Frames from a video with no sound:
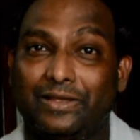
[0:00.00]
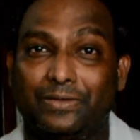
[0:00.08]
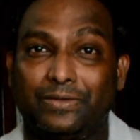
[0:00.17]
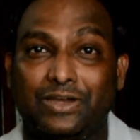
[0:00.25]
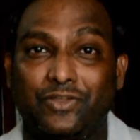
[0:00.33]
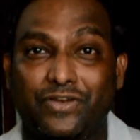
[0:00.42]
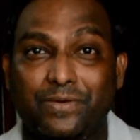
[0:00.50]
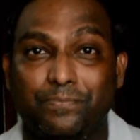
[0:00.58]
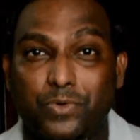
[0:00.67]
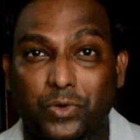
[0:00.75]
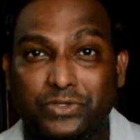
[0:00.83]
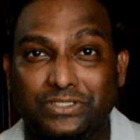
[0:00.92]
different
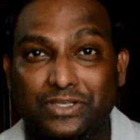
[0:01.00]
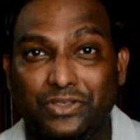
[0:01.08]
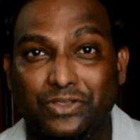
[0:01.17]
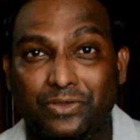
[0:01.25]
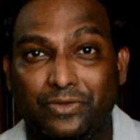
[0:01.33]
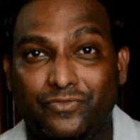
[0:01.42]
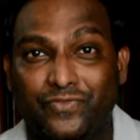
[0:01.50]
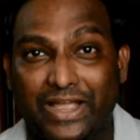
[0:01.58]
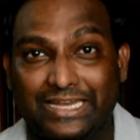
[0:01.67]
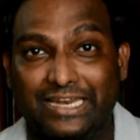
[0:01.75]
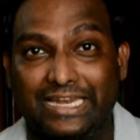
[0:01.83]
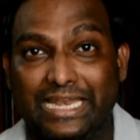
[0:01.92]
books,
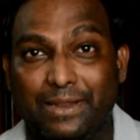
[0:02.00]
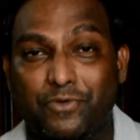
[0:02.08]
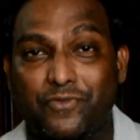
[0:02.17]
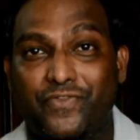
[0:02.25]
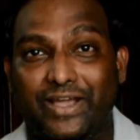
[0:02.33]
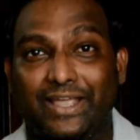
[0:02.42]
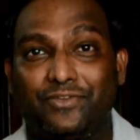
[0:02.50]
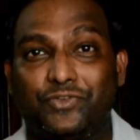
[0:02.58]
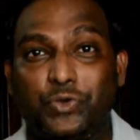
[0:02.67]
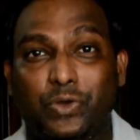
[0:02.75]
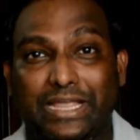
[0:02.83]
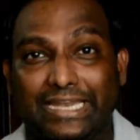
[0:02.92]
finally number 5,
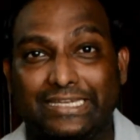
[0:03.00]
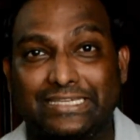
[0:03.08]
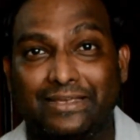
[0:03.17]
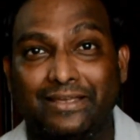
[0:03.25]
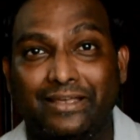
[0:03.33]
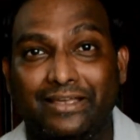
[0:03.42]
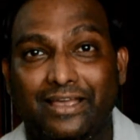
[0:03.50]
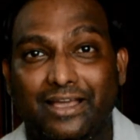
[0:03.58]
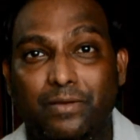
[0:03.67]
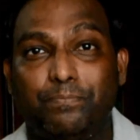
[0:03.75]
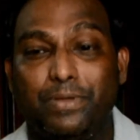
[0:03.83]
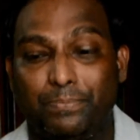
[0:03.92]
you get
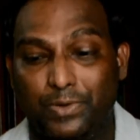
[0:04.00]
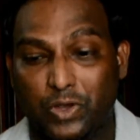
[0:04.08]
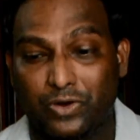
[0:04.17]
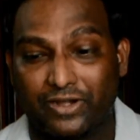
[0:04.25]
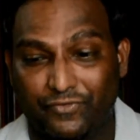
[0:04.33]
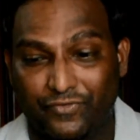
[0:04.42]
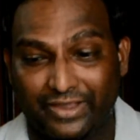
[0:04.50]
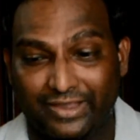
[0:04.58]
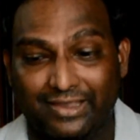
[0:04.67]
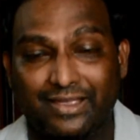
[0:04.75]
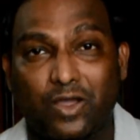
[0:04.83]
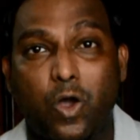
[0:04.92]
a
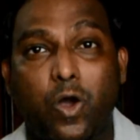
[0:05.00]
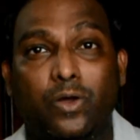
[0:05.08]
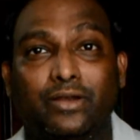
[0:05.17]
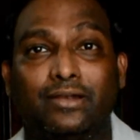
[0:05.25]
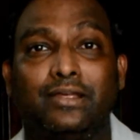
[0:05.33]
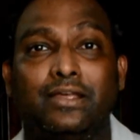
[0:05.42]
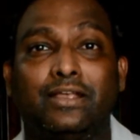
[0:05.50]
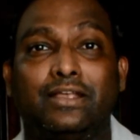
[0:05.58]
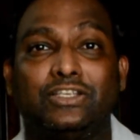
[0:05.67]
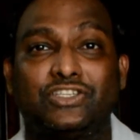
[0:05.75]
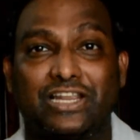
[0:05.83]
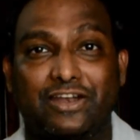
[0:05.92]
bibliography on
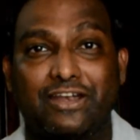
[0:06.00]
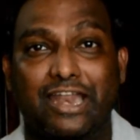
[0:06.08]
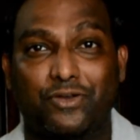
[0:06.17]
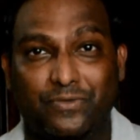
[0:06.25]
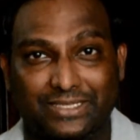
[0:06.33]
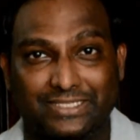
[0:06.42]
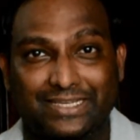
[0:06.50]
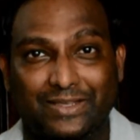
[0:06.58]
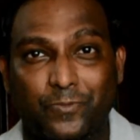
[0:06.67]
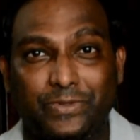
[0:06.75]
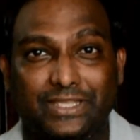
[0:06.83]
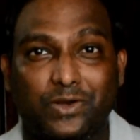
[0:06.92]
children at risk
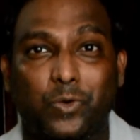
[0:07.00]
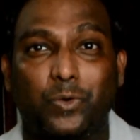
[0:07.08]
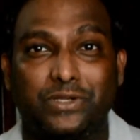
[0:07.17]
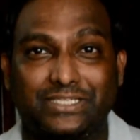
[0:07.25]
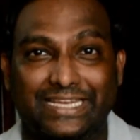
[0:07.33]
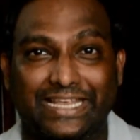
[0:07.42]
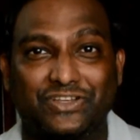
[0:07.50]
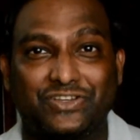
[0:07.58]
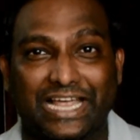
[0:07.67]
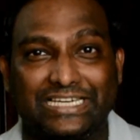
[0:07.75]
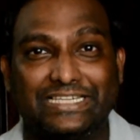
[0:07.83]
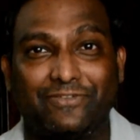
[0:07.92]
within holistic
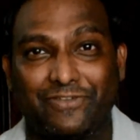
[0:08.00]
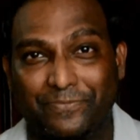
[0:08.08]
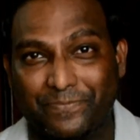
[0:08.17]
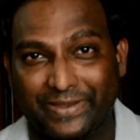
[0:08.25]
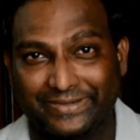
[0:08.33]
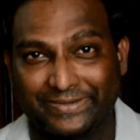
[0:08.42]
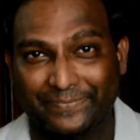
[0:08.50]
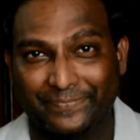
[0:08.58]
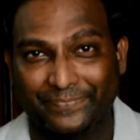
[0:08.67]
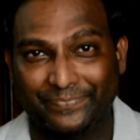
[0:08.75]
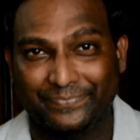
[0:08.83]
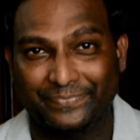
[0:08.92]
child development.
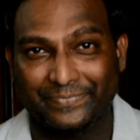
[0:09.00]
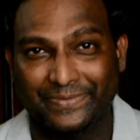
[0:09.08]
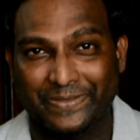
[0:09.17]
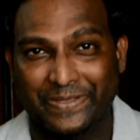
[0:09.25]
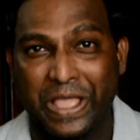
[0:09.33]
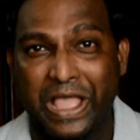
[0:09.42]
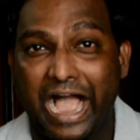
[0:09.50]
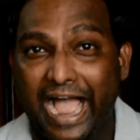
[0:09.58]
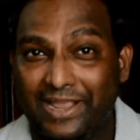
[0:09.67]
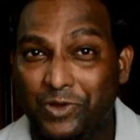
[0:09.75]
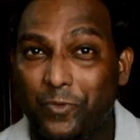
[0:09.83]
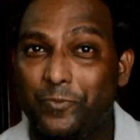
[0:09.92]

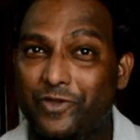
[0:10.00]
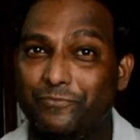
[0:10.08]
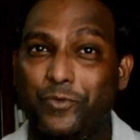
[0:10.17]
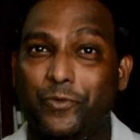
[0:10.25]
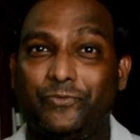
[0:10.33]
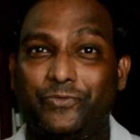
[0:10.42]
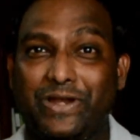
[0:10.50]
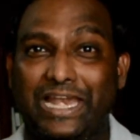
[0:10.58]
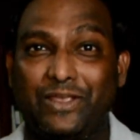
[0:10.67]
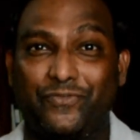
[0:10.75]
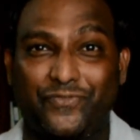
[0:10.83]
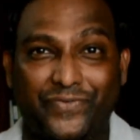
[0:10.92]
I know we have moved
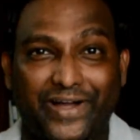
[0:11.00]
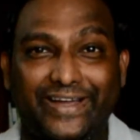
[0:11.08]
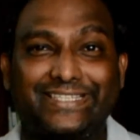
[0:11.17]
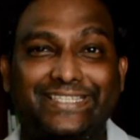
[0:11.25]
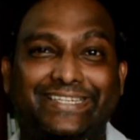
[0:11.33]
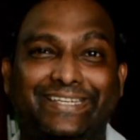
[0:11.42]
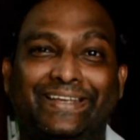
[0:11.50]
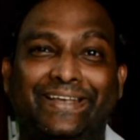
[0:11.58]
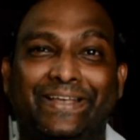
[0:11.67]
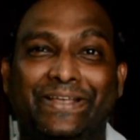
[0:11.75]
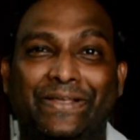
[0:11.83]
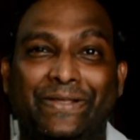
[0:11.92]
really fast
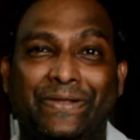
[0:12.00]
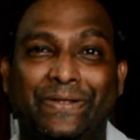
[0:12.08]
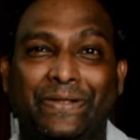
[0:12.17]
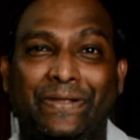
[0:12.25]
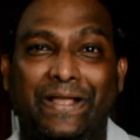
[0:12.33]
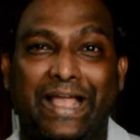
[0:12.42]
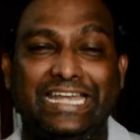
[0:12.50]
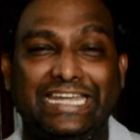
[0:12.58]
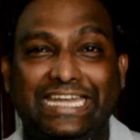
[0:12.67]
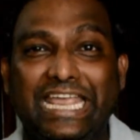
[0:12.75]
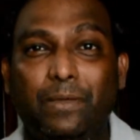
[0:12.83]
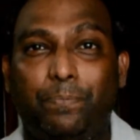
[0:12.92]
and
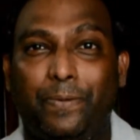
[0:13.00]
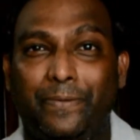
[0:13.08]
deep,